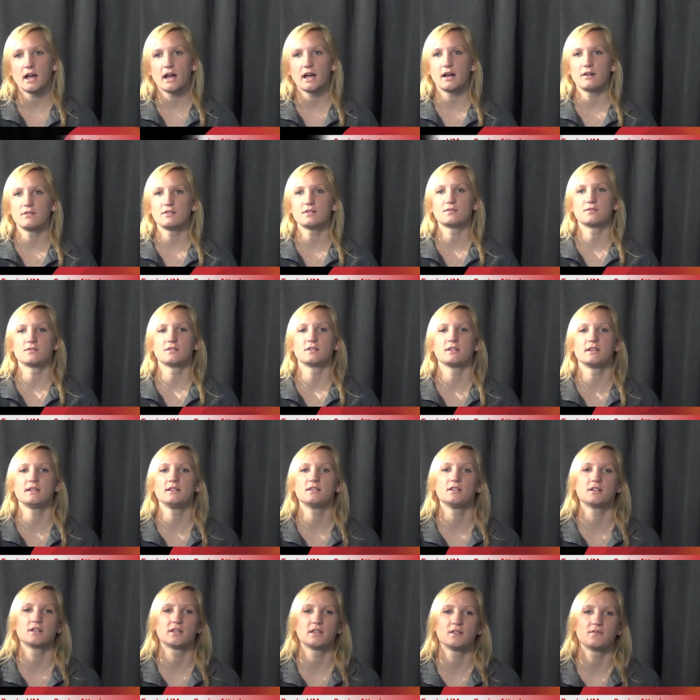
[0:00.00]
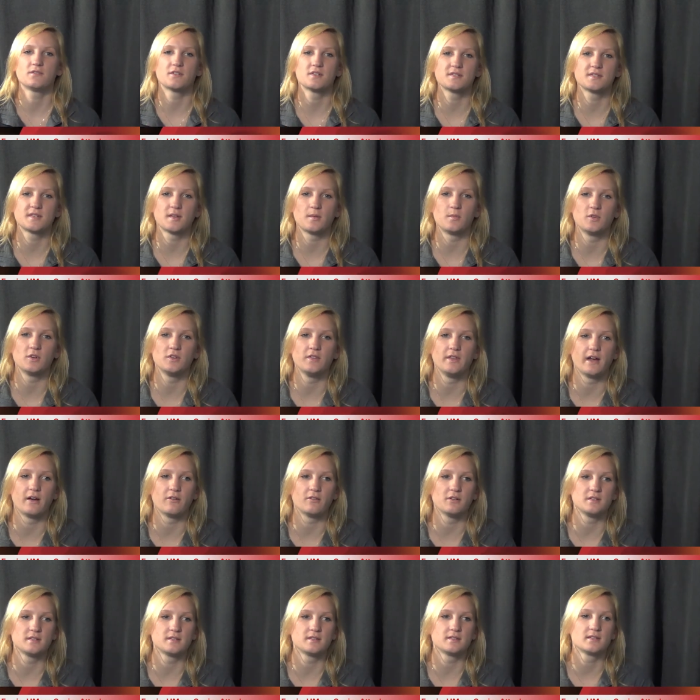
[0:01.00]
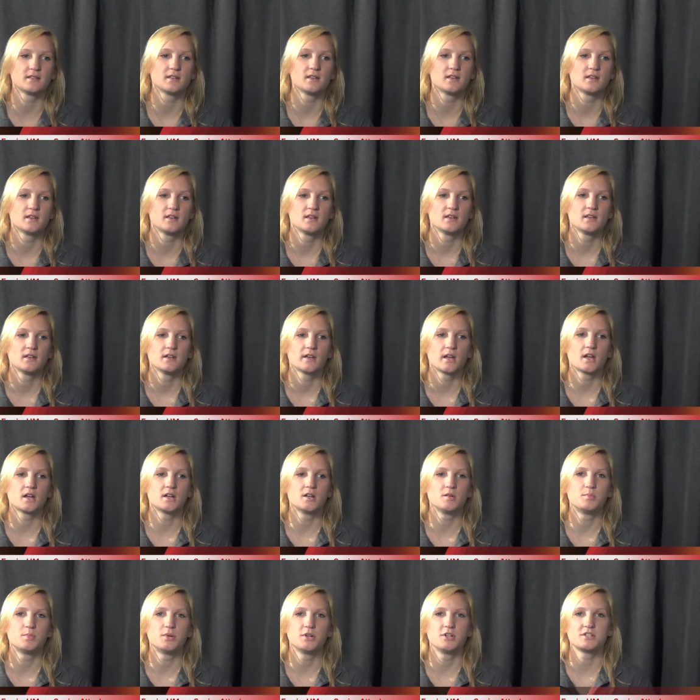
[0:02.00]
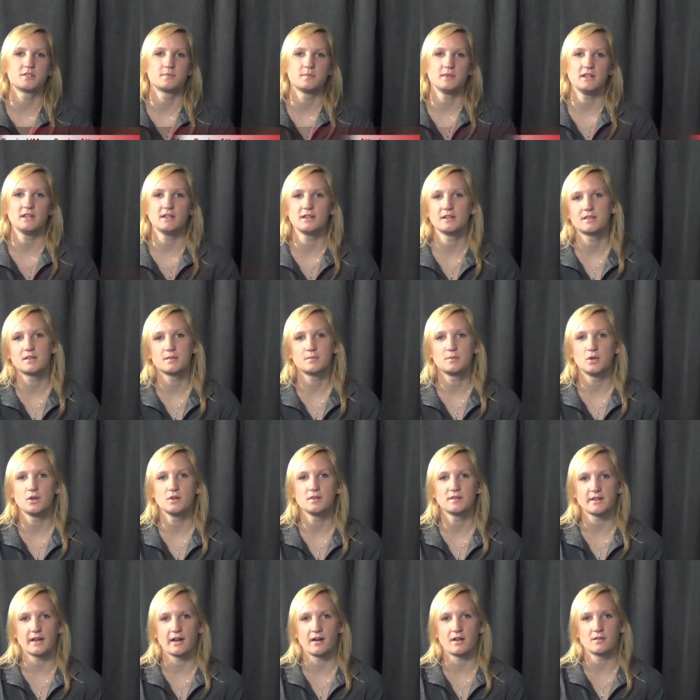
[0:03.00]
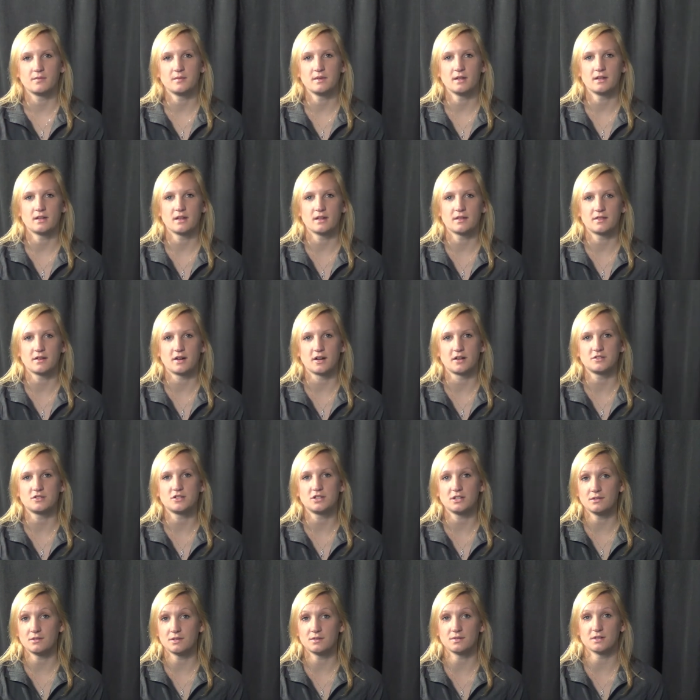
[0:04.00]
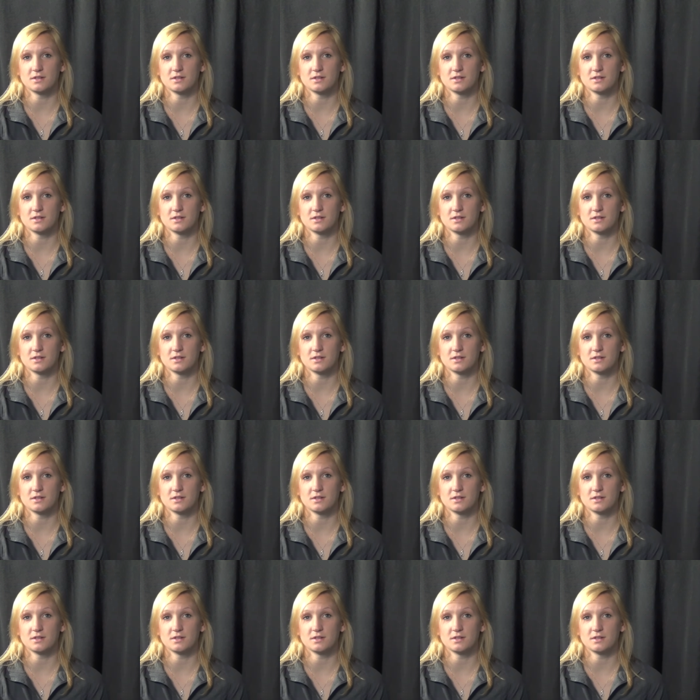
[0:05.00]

I was really looking for someone that was going to push me to get the most out of me, and I thought she was